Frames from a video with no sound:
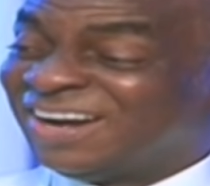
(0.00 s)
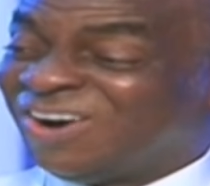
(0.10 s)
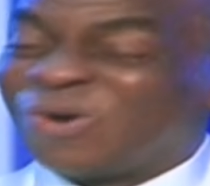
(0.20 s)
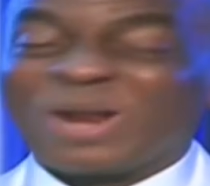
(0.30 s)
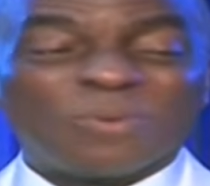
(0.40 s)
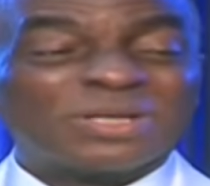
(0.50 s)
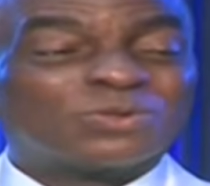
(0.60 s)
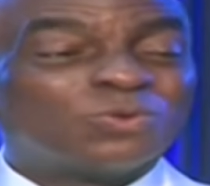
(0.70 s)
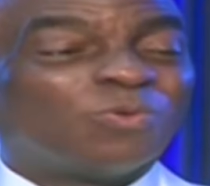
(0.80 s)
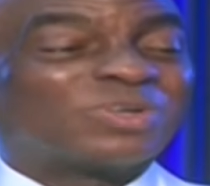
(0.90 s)
All I wanted
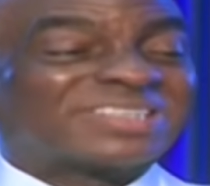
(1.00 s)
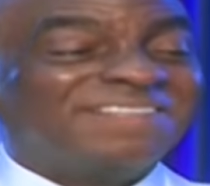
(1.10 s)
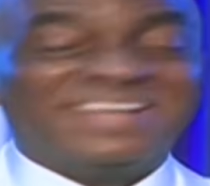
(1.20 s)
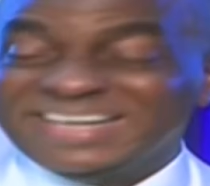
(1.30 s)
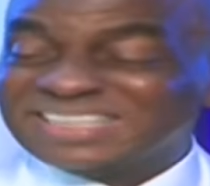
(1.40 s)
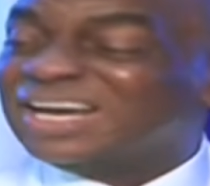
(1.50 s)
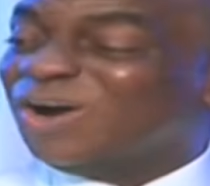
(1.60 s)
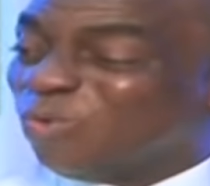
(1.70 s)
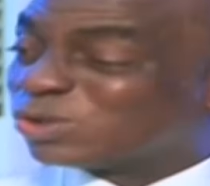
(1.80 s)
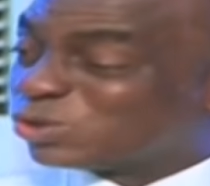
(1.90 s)
to do for seven days
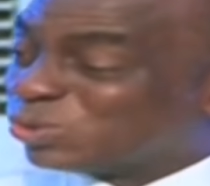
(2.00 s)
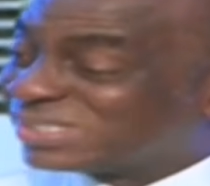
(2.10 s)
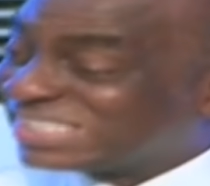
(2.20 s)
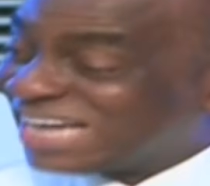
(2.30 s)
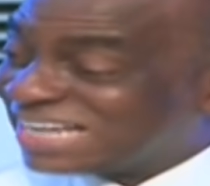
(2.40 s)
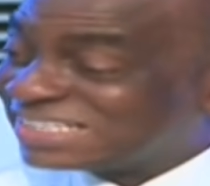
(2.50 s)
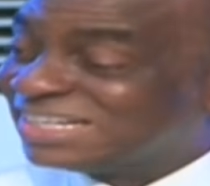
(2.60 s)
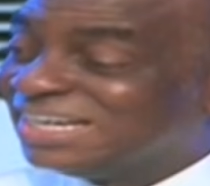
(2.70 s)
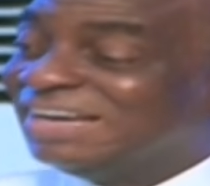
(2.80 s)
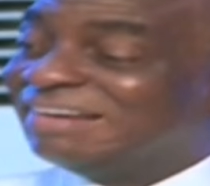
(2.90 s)
was to search
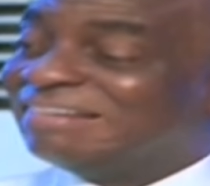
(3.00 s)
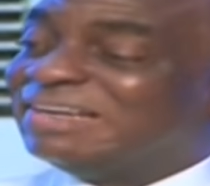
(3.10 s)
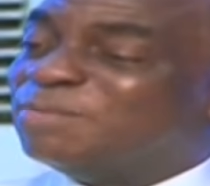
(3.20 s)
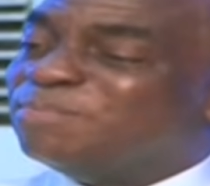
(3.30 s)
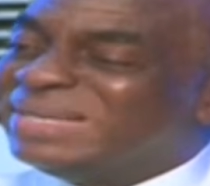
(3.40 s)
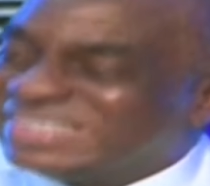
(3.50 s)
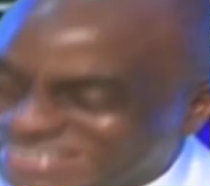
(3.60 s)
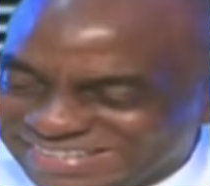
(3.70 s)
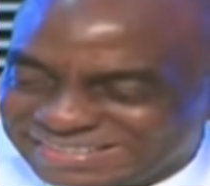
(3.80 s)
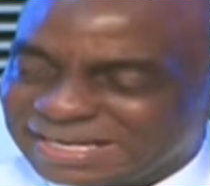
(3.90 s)
the
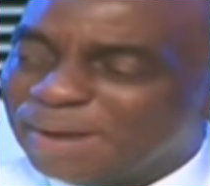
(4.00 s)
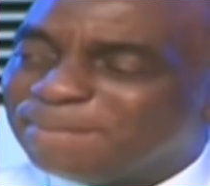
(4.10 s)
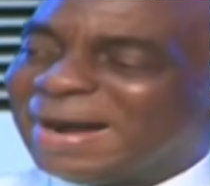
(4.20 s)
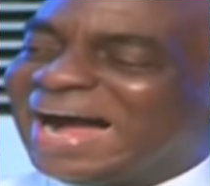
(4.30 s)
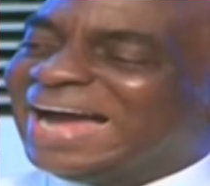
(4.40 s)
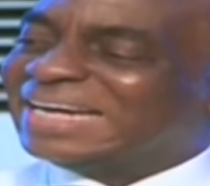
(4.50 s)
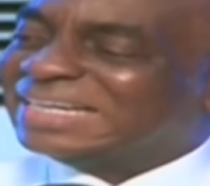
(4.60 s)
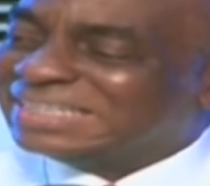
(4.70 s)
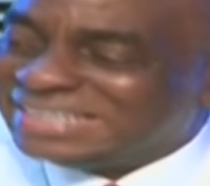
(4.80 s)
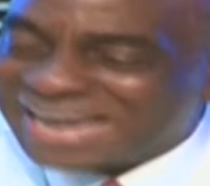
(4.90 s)
mysteries
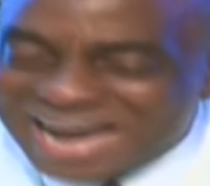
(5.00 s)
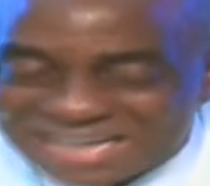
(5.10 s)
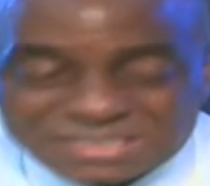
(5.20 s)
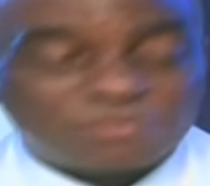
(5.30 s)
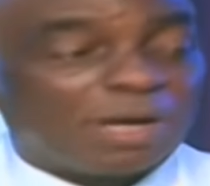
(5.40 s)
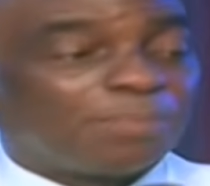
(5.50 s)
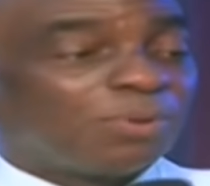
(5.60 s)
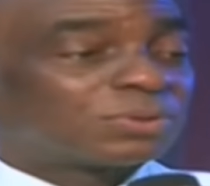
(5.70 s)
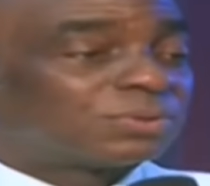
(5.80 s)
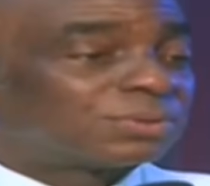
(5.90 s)
behind the Acts of the
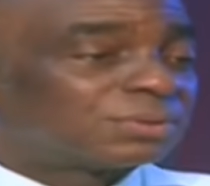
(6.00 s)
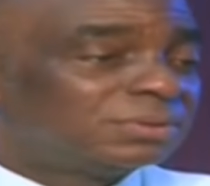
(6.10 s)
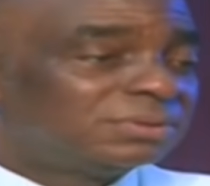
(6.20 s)
Apostles.